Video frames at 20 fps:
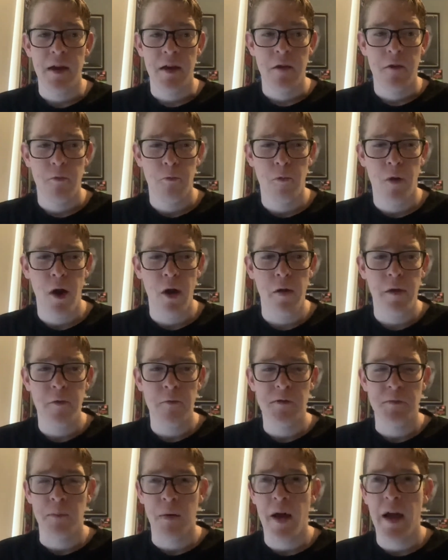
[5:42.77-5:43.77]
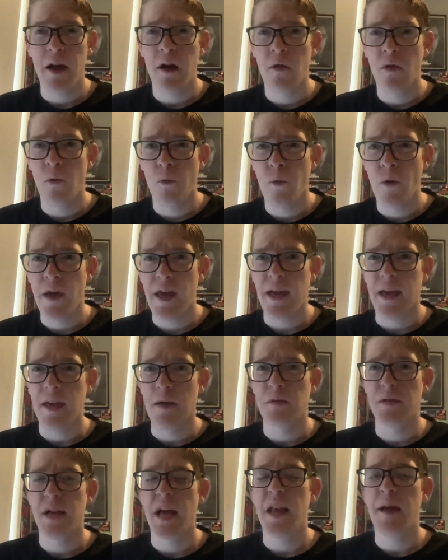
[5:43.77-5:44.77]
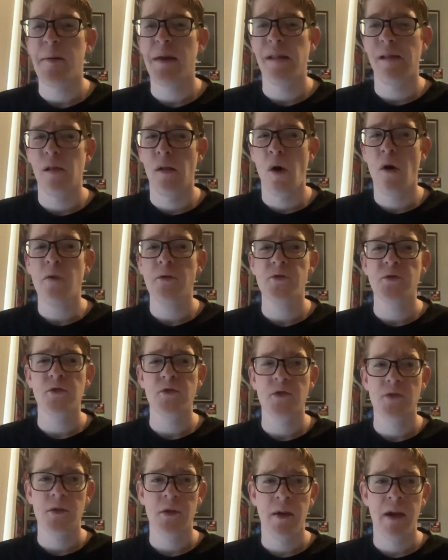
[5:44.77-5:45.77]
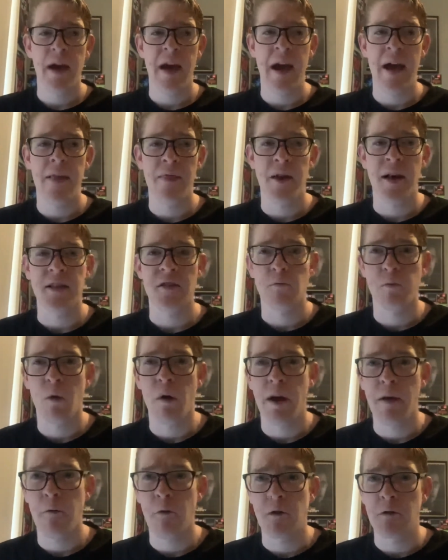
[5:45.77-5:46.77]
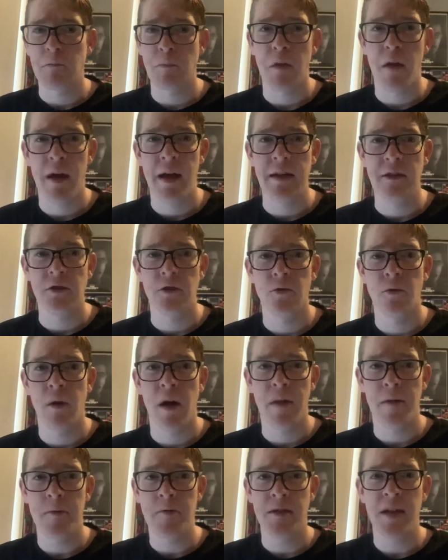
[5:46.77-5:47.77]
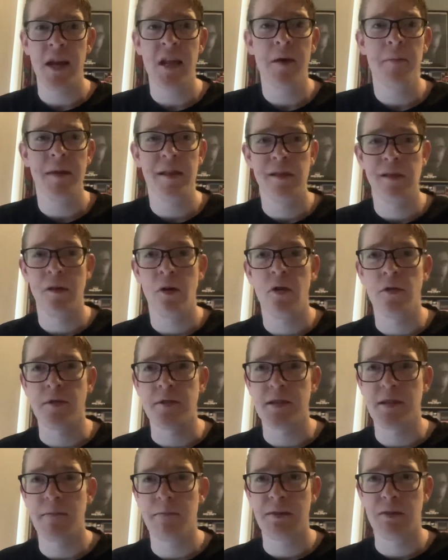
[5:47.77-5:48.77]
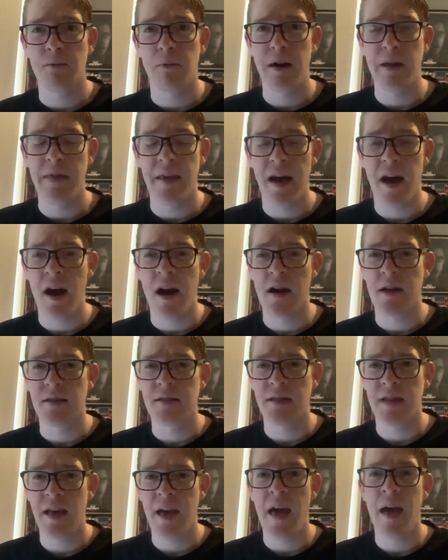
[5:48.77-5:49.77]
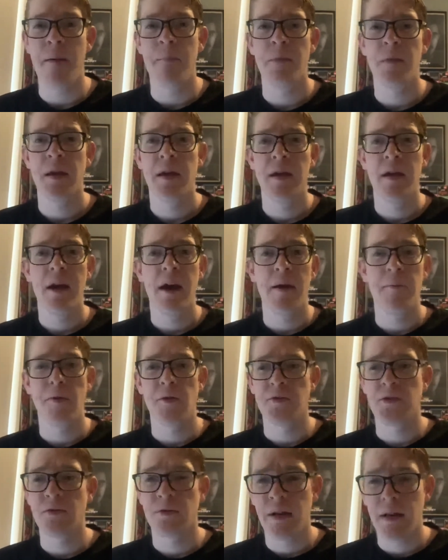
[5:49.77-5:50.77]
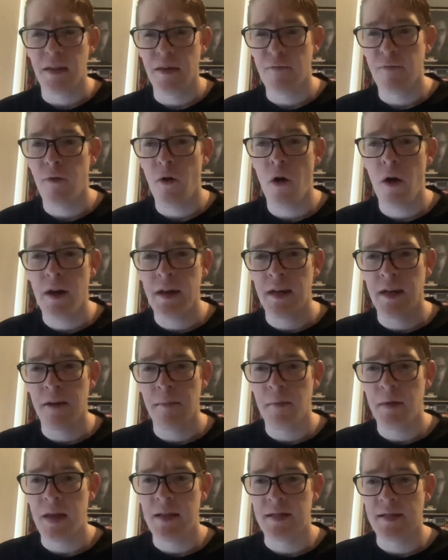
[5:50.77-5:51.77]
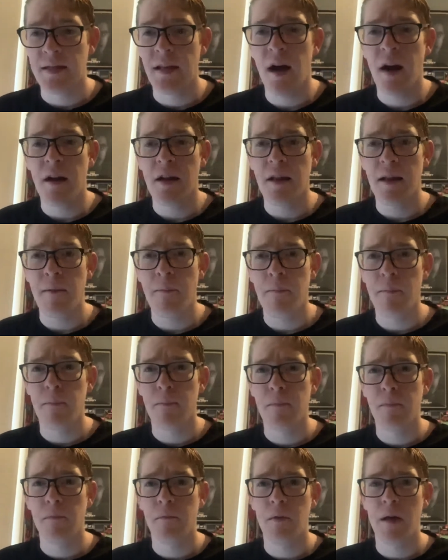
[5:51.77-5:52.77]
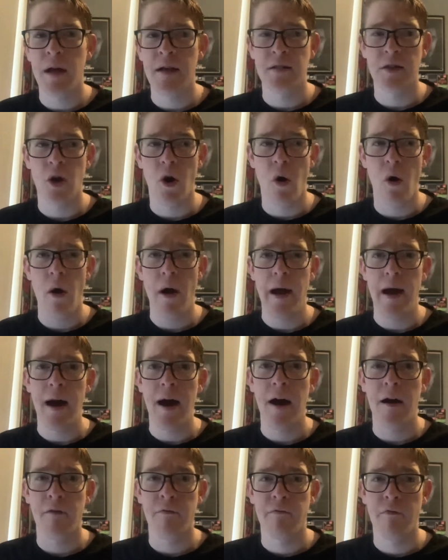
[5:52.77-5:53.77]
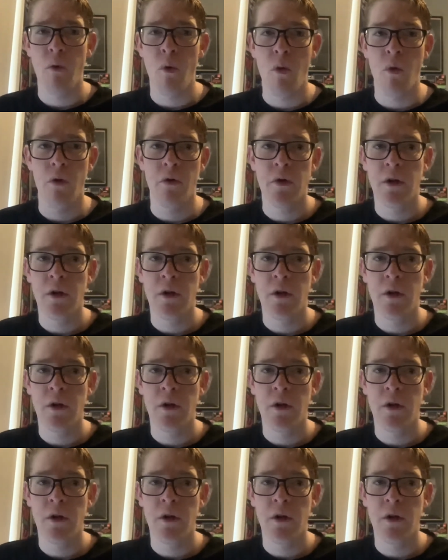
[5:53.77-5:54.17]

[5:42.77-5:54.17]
while he was playing on the wing, he was getting a bit lost, and that's why he wasn't playing too well. He was getting a bit lost in between the arcs there and wasn't really finding it. But they started him as a high half forward,